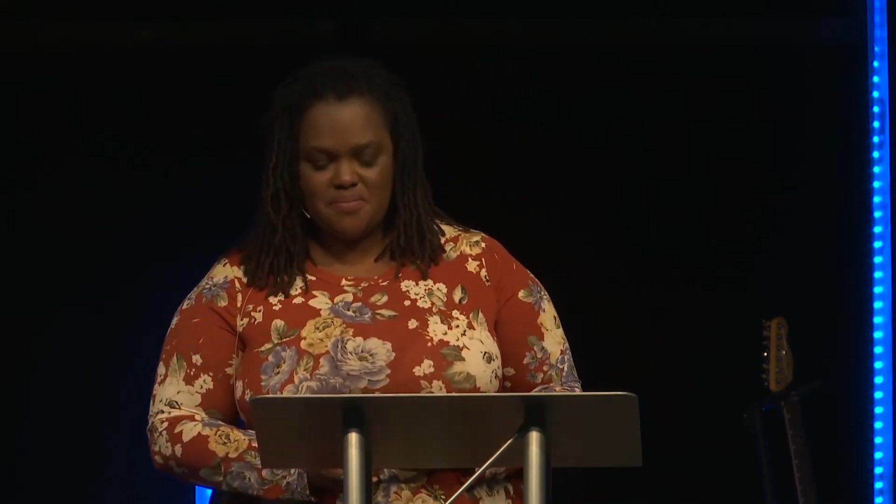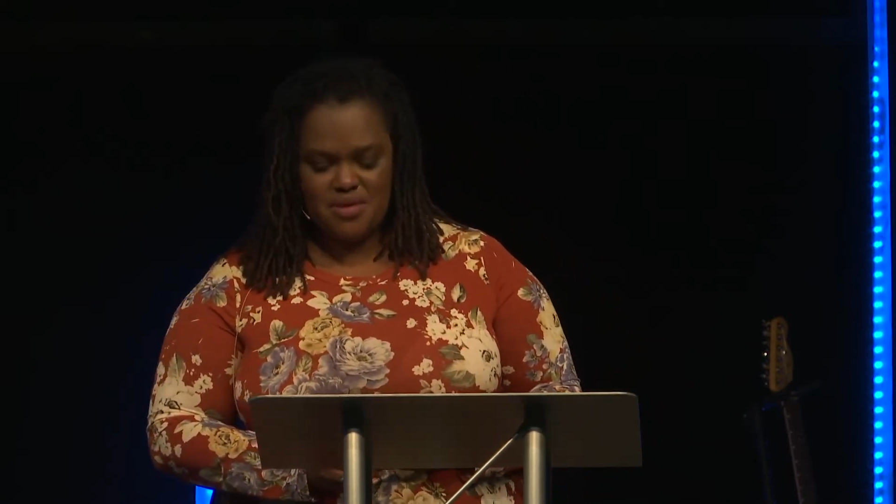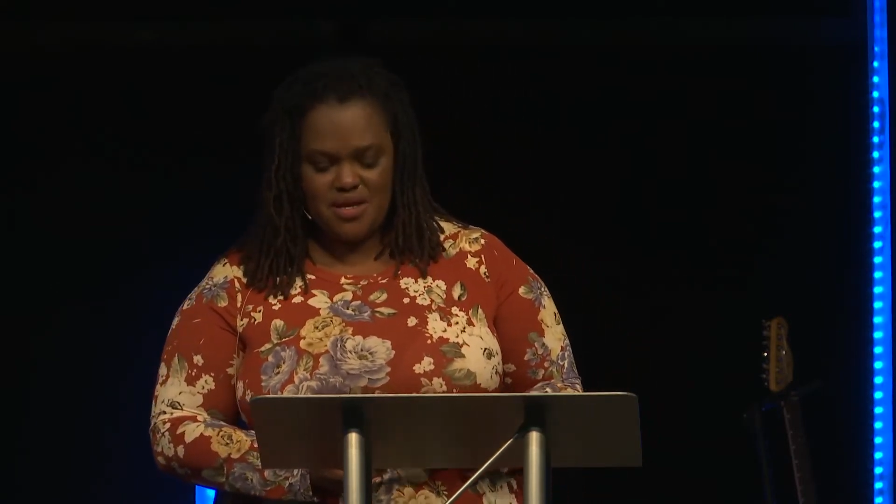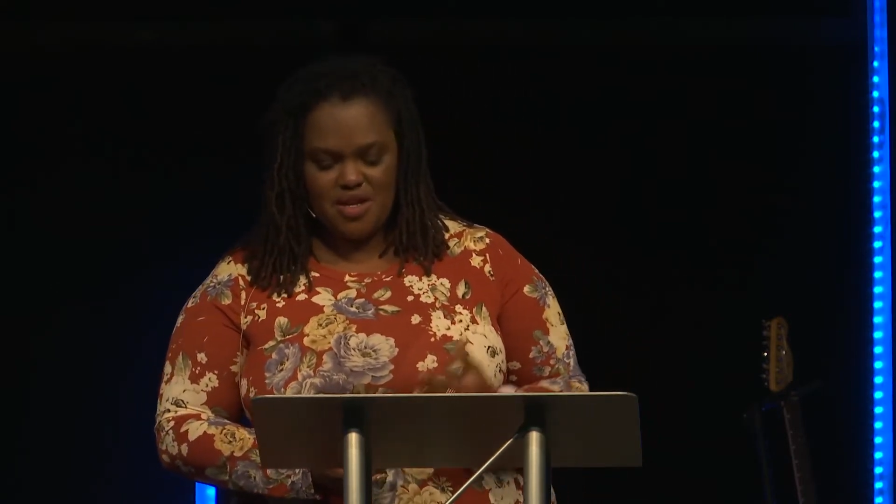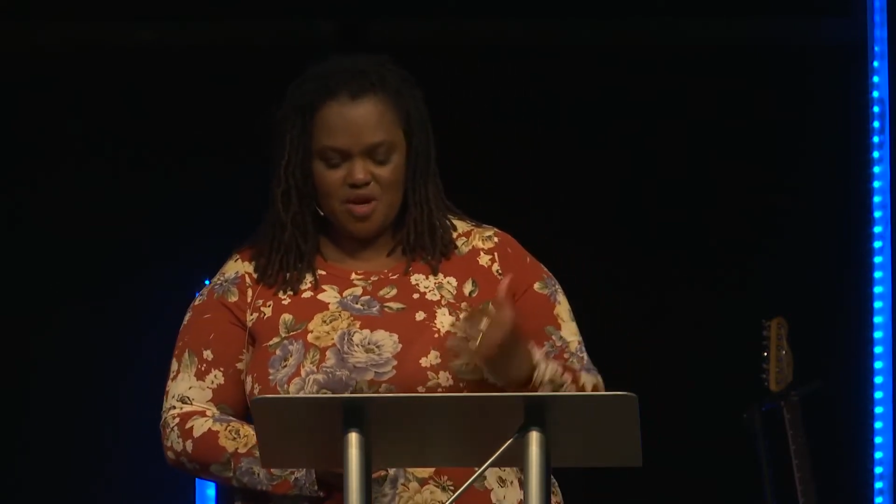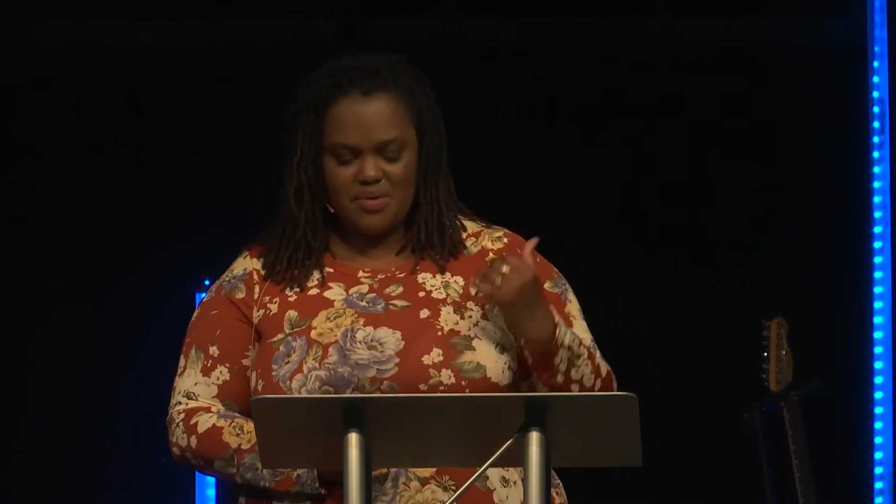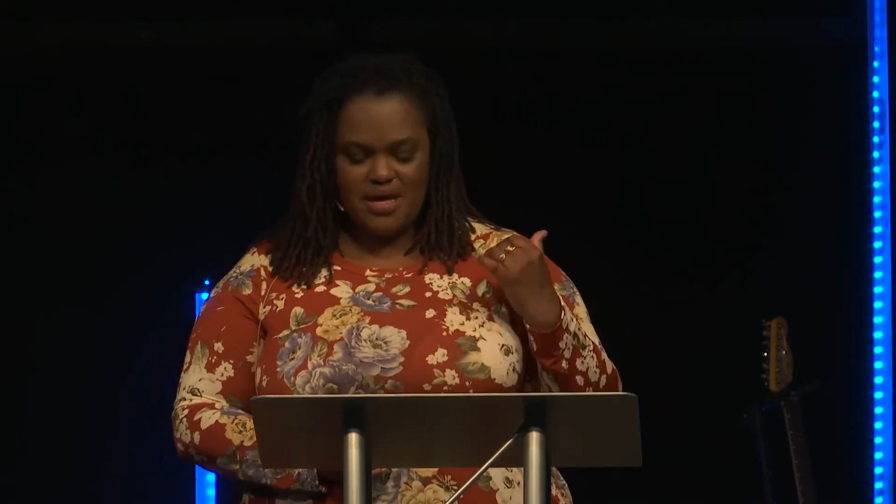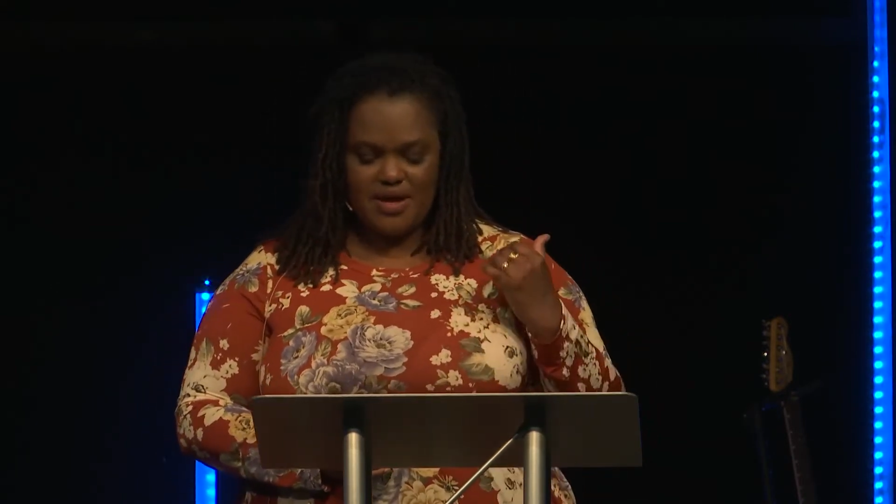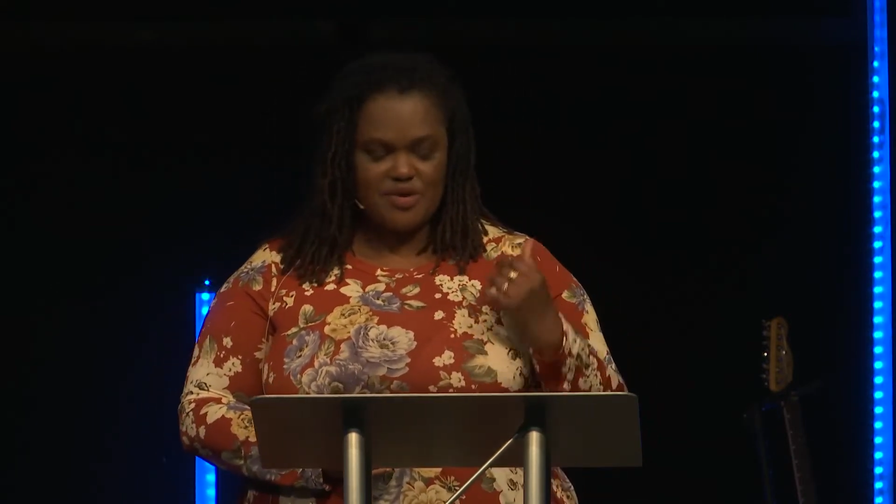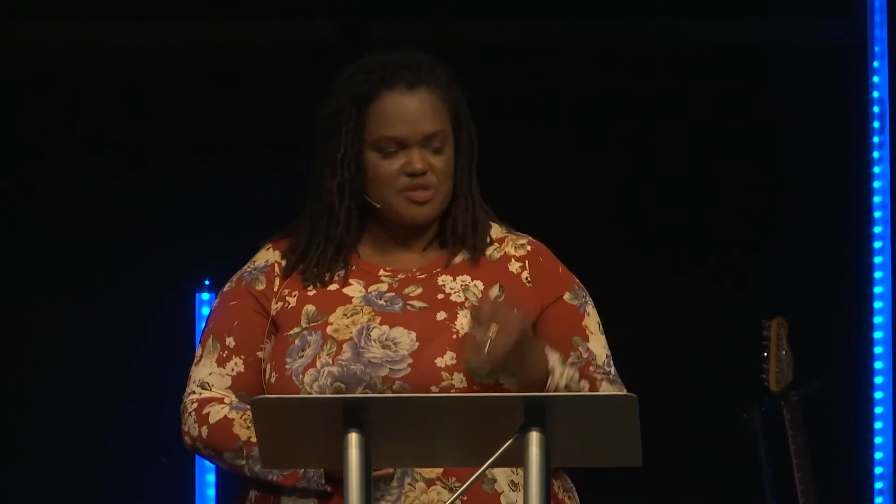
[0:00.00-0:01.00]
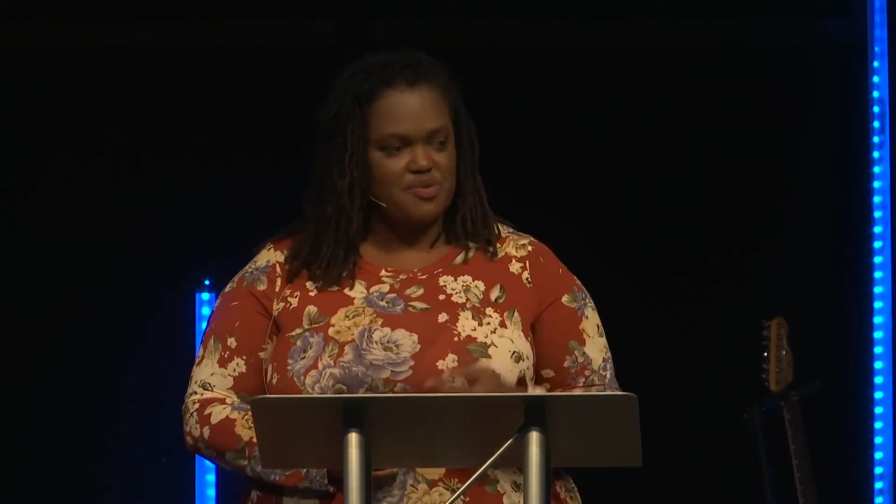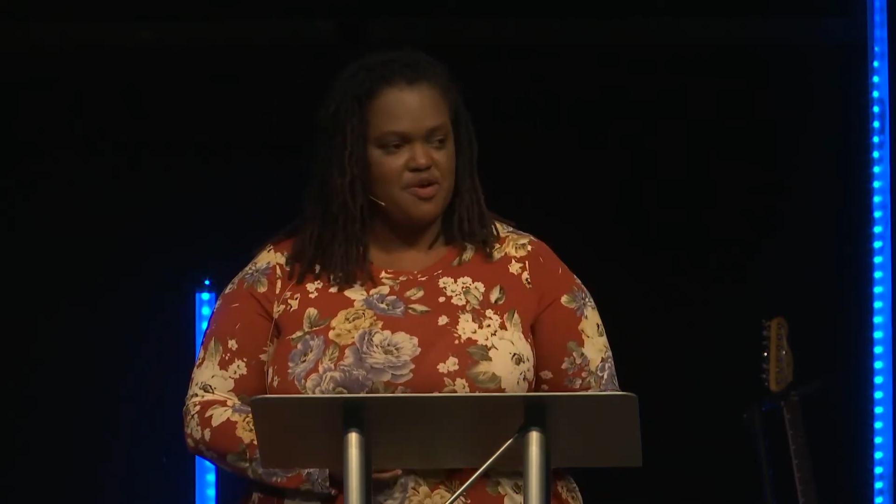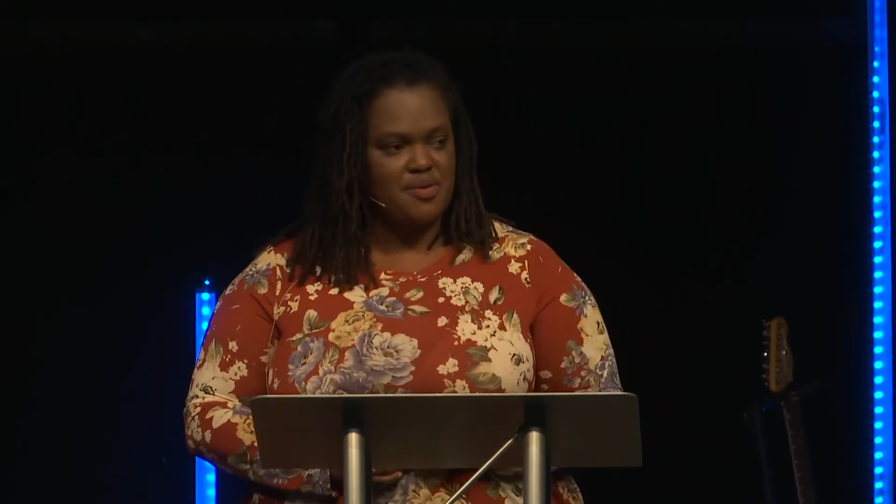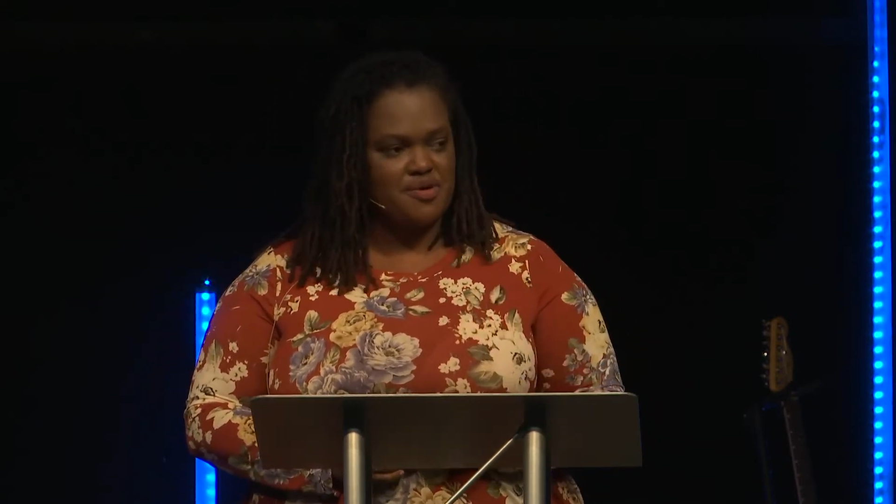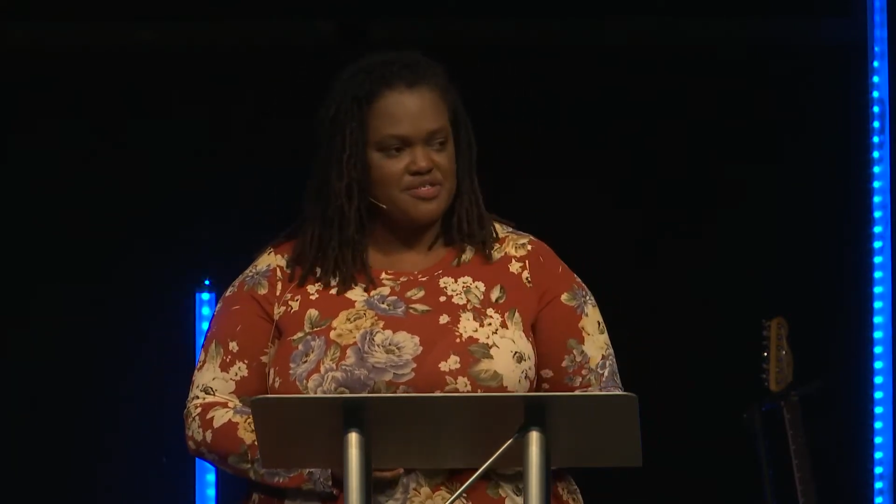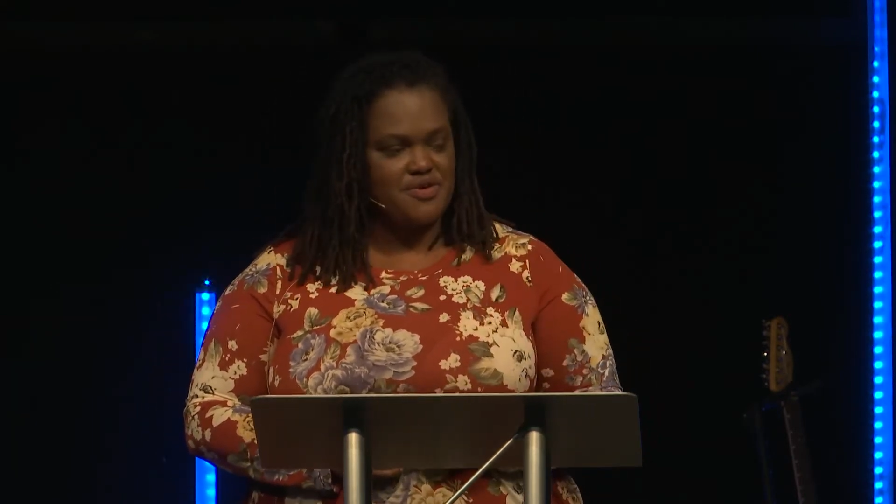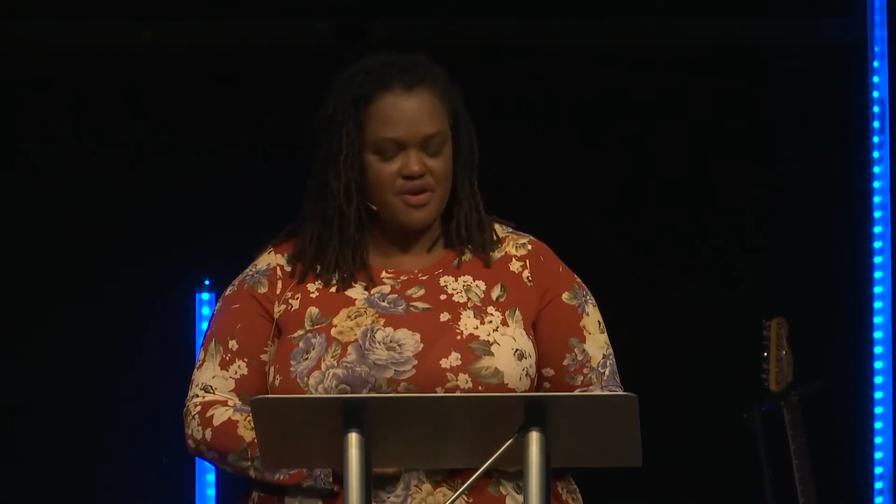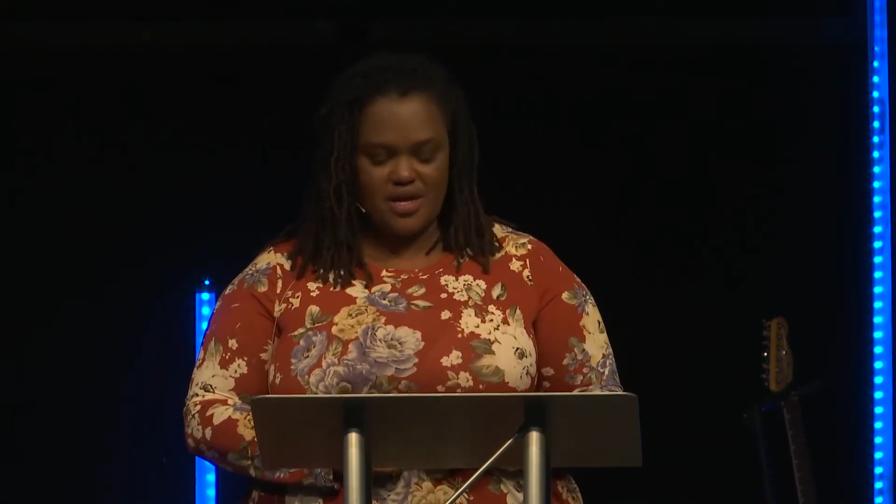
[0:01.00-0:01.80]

in nearby Harrisburg, Missouri.